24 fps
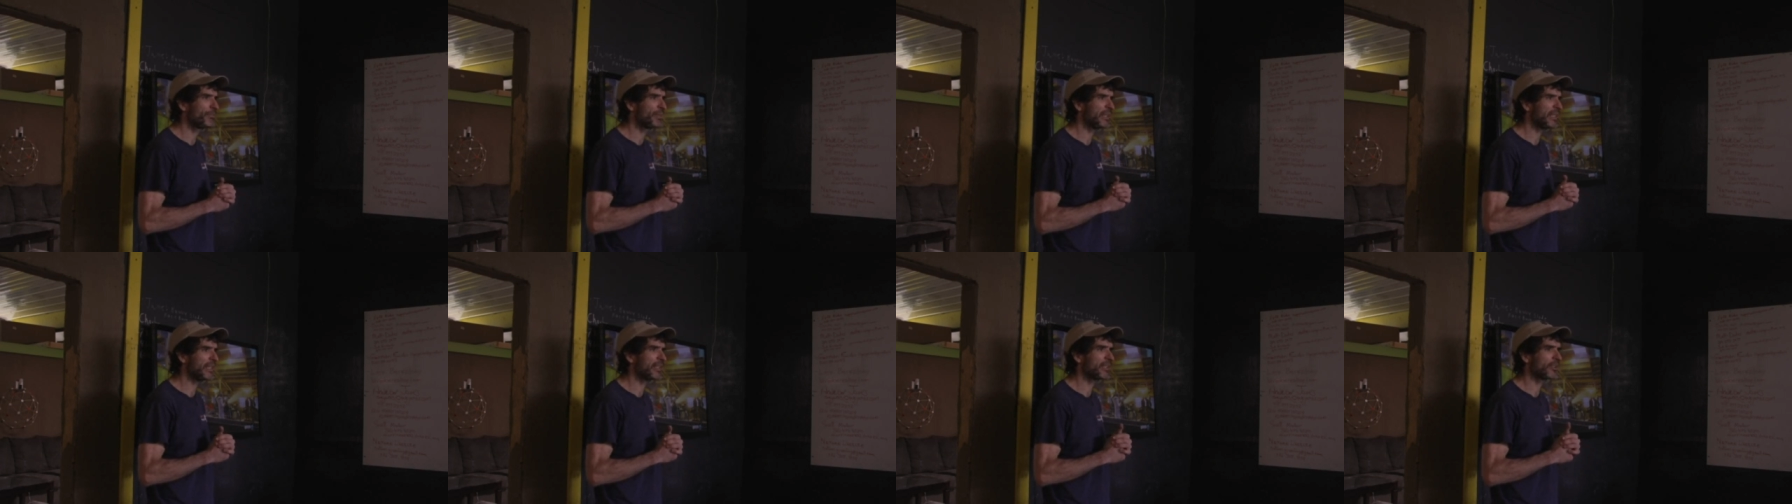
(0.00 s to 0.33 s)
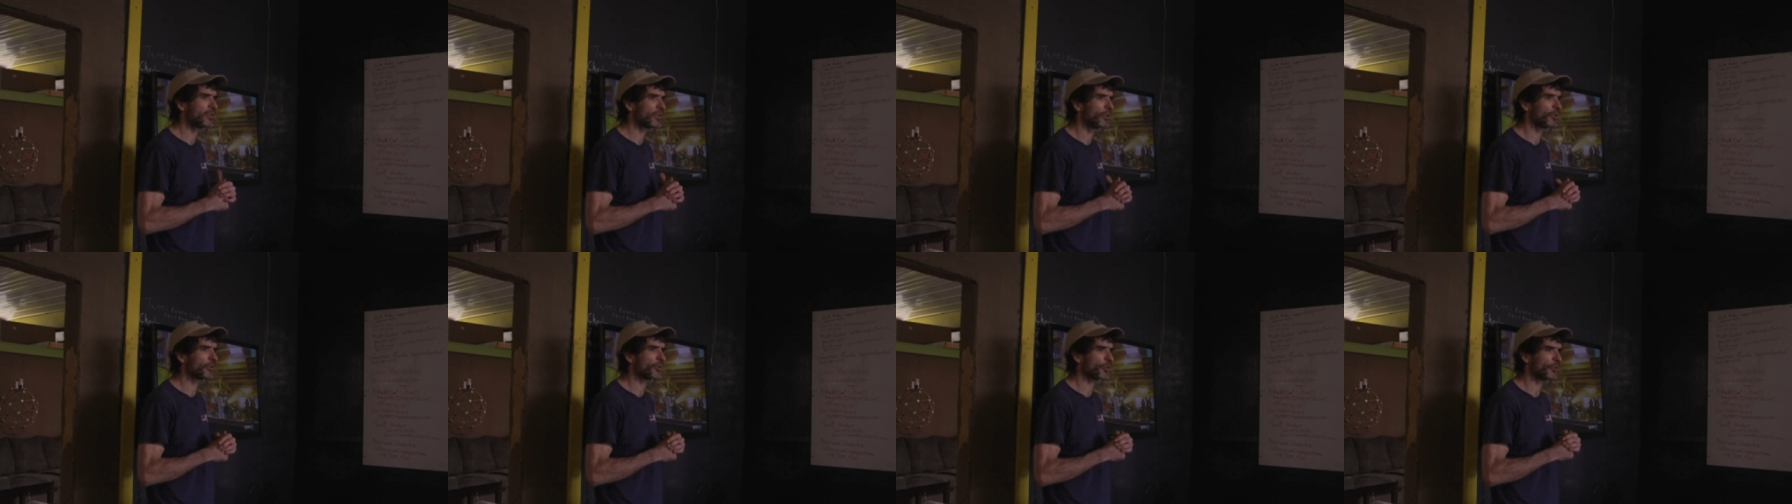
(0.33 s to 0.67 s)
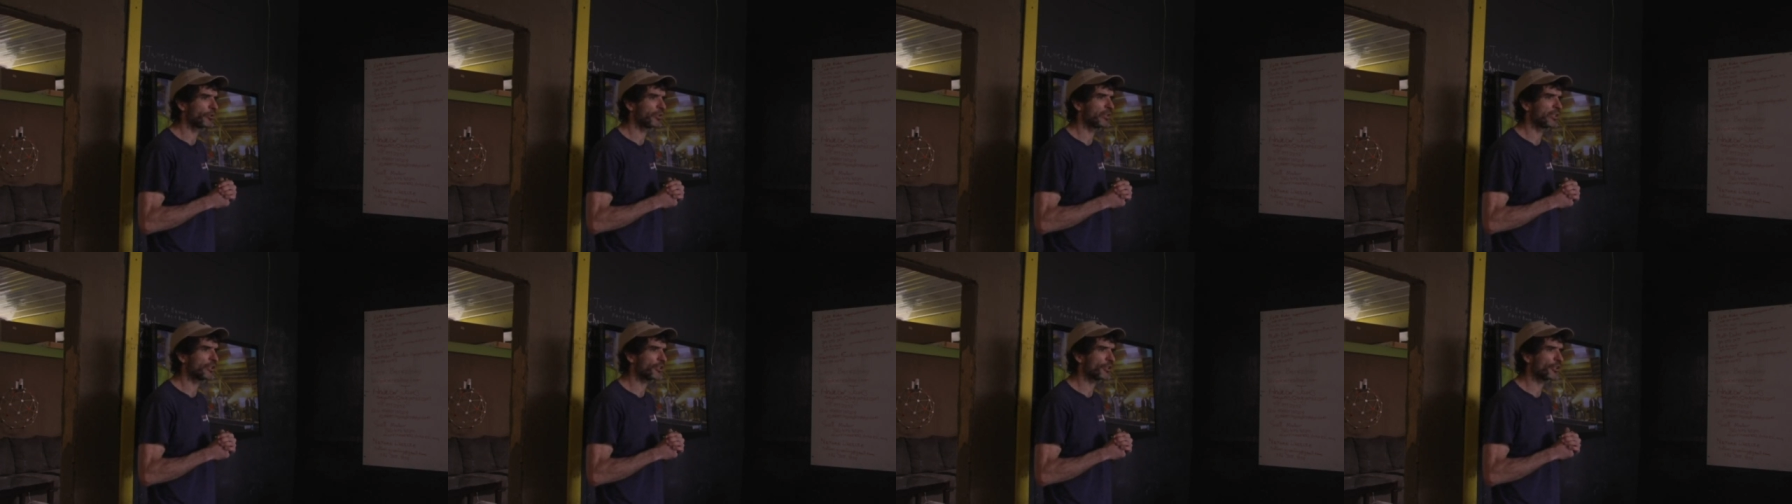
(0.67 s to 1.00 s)
big
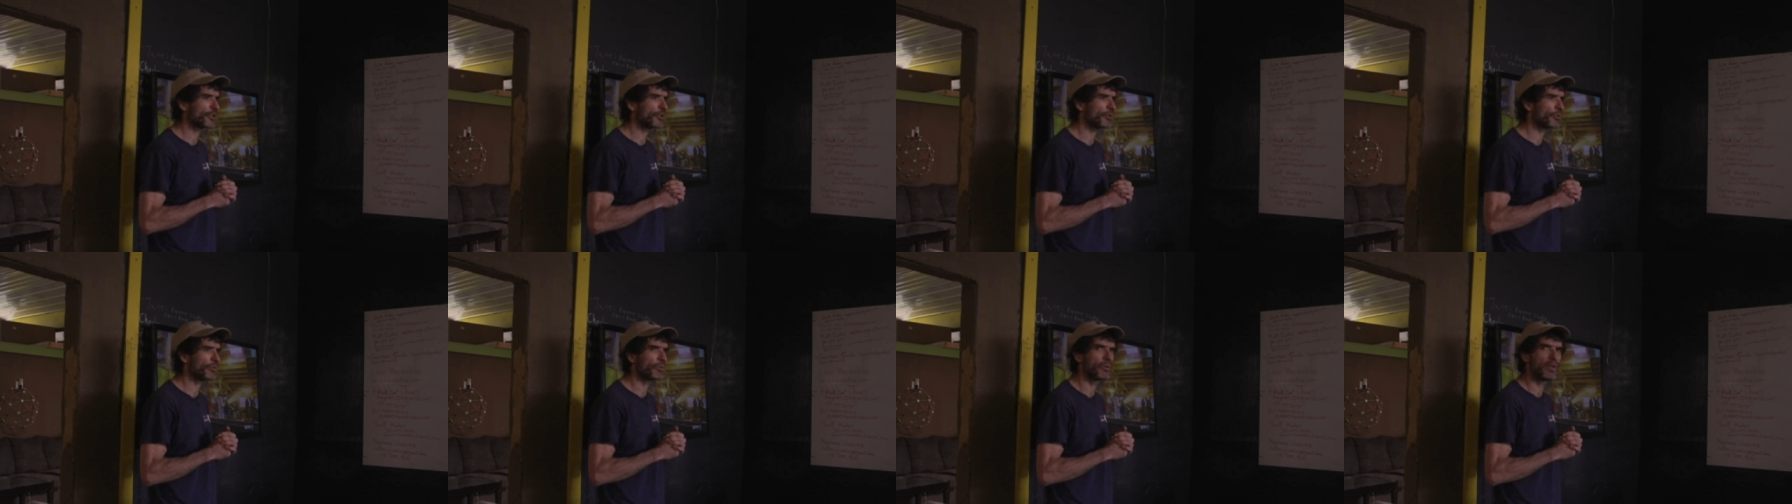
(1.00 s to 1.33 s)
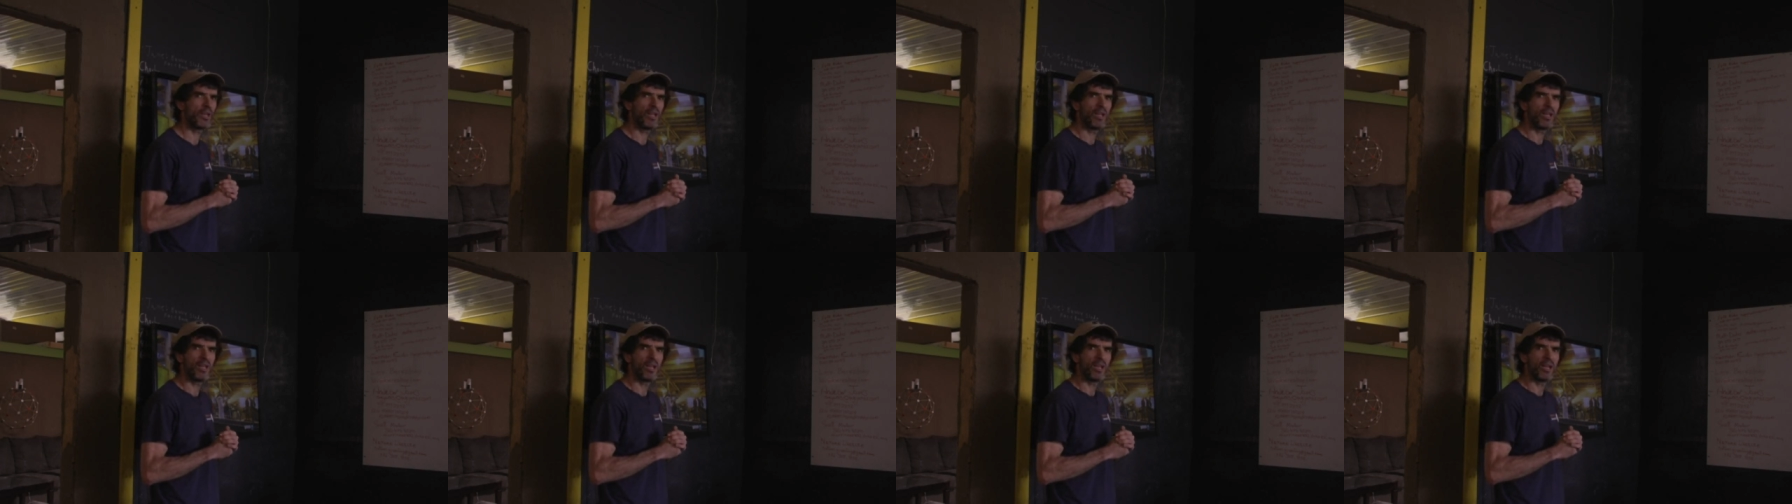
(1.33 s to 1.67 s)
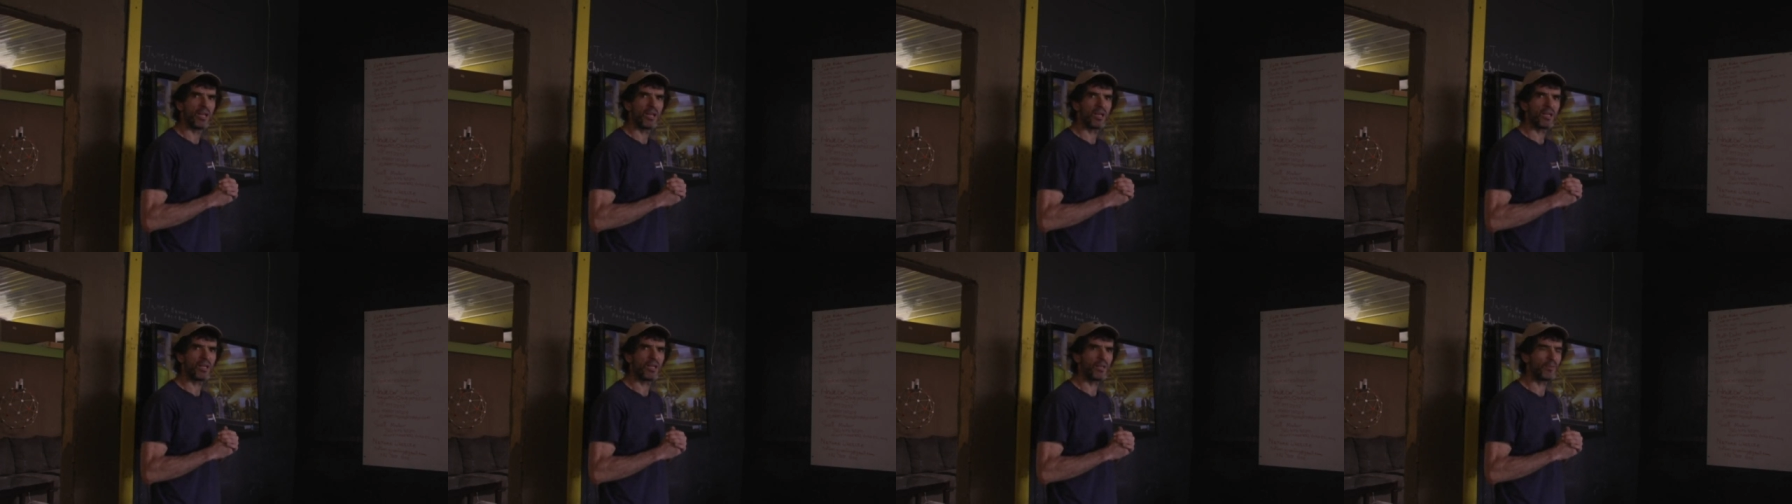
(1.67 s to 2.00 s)
cultural issue,
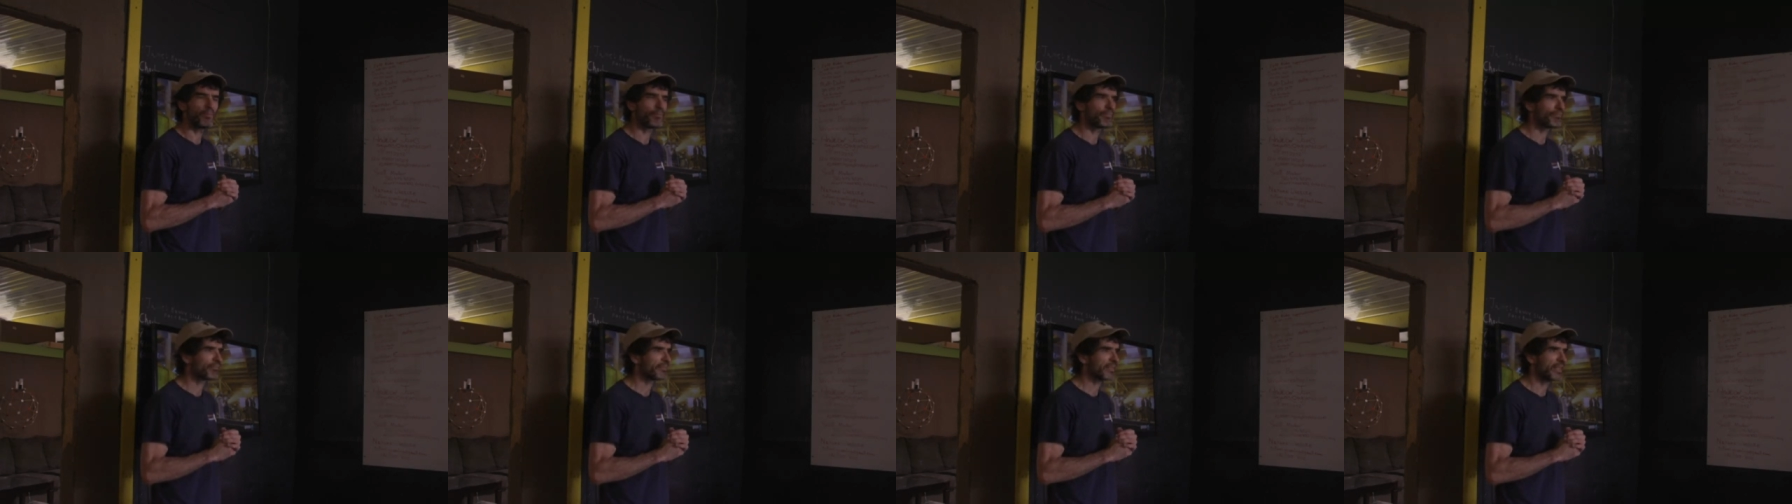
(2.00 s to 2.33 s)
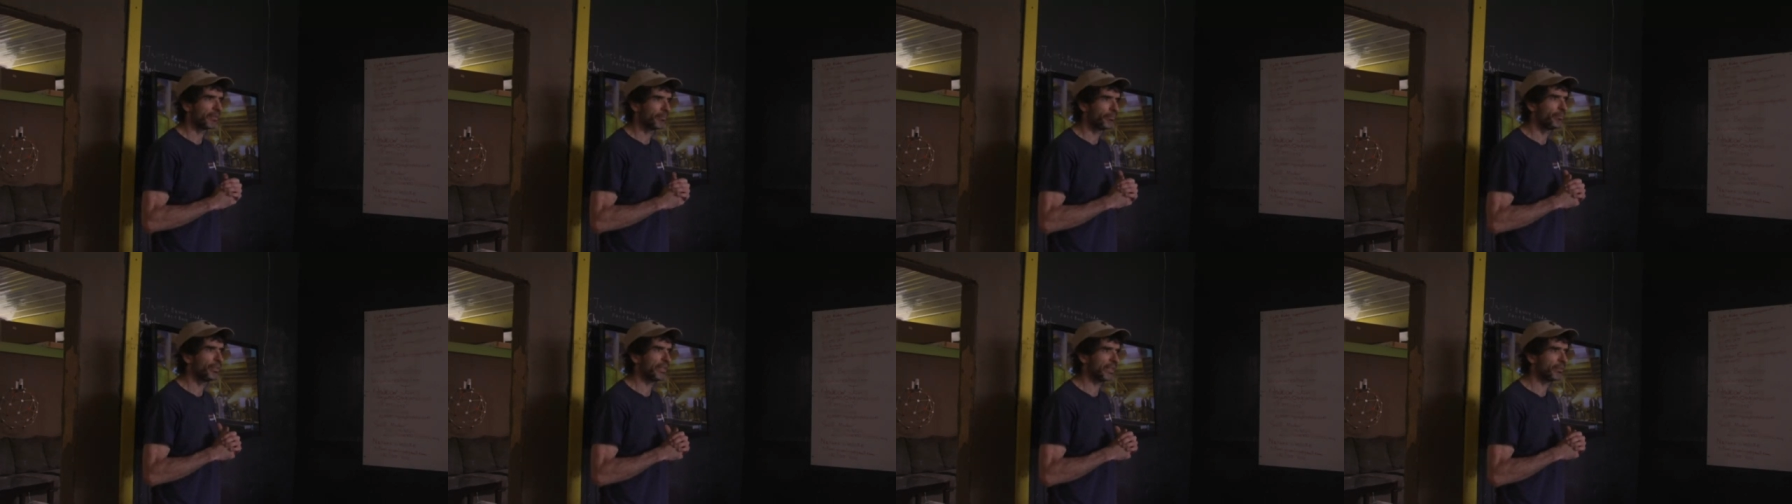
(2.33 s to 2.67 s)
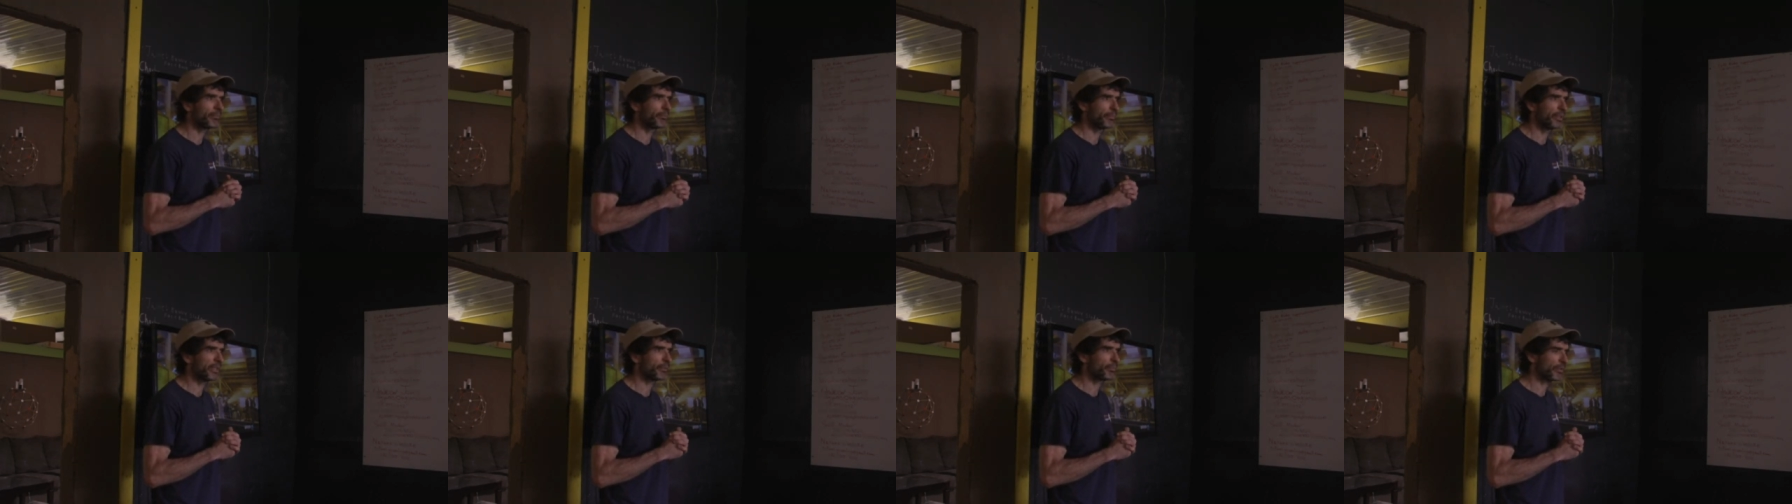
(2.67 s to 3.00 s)

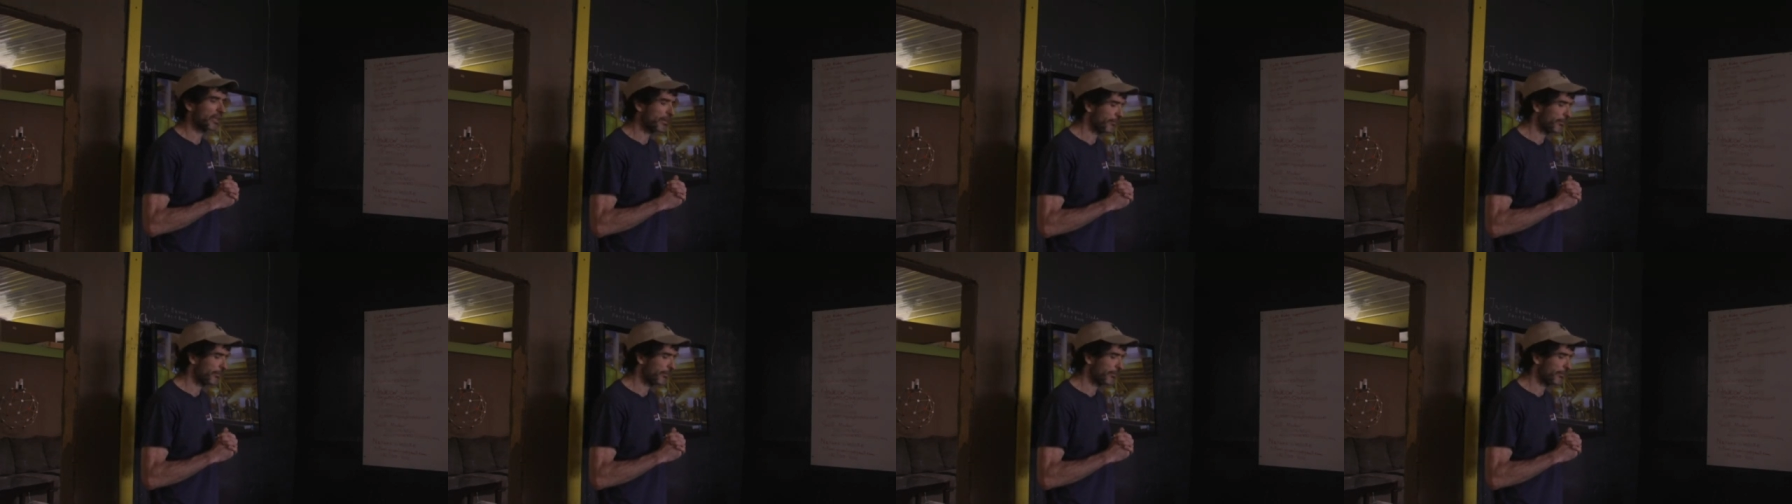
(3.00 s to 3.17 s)
big